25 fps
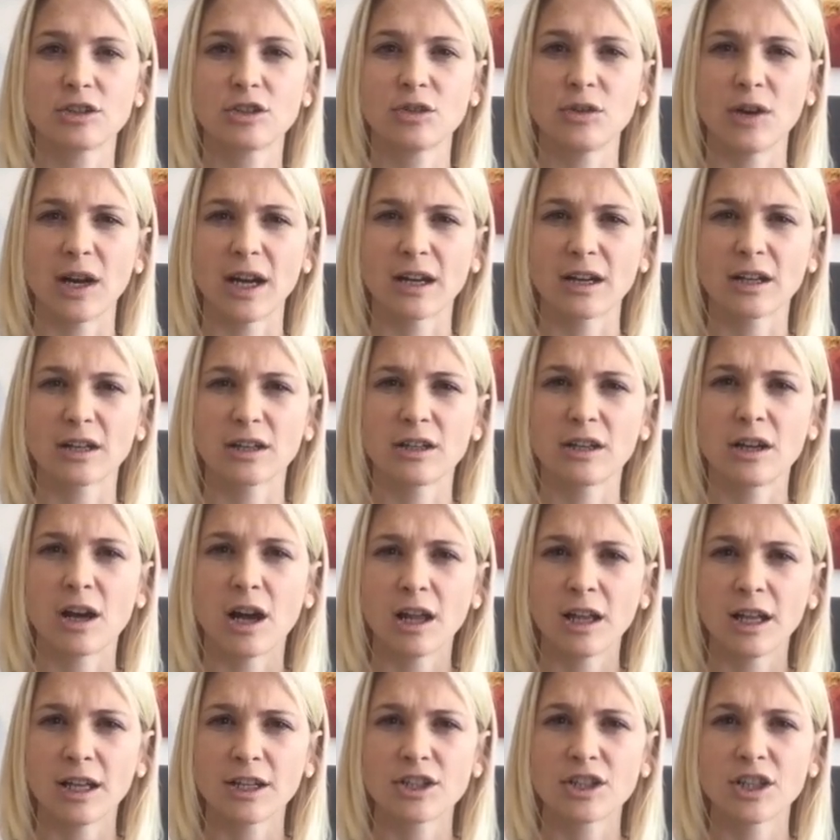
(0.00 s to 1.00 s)
to
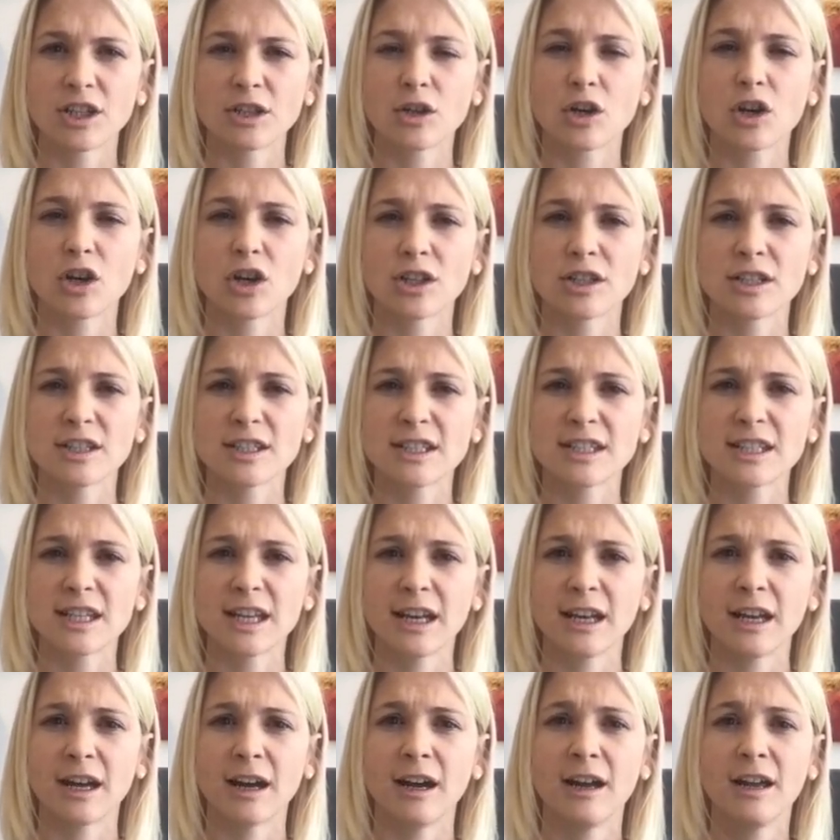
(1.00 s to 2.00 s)
acknowledge and
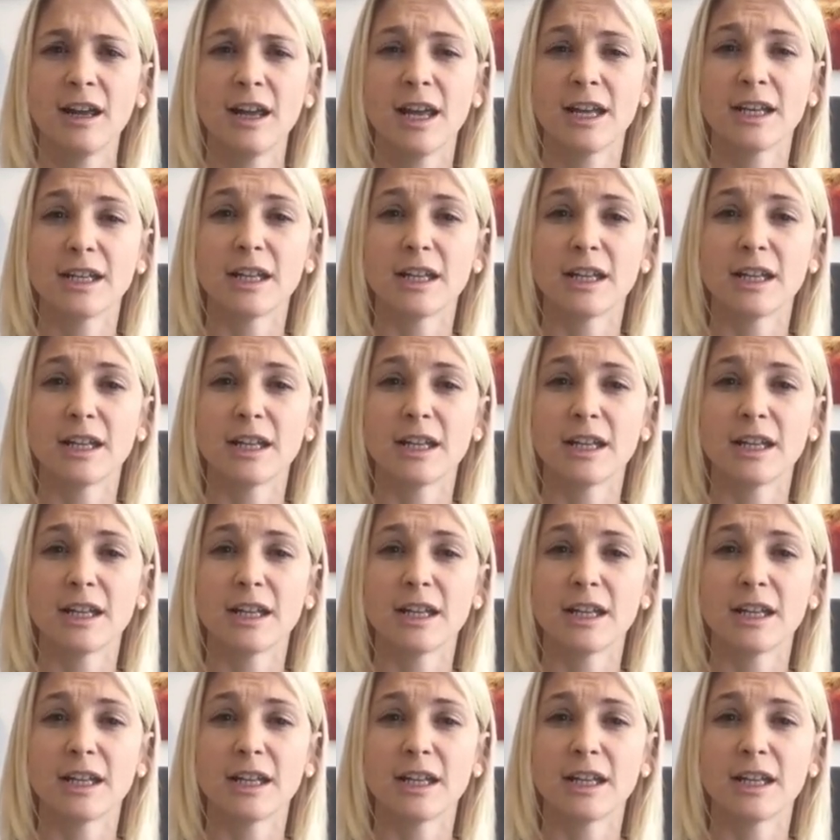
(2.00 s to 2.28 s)
consider